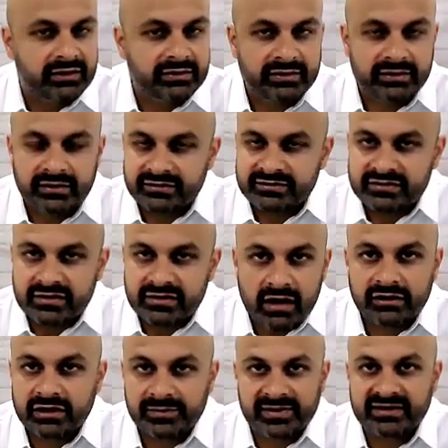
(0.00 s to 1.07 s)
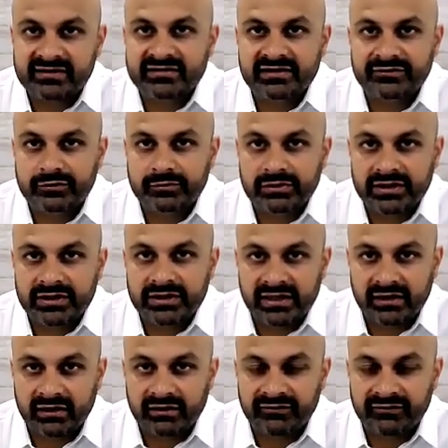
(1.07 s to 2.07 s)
there's not going to be a silver bullet here.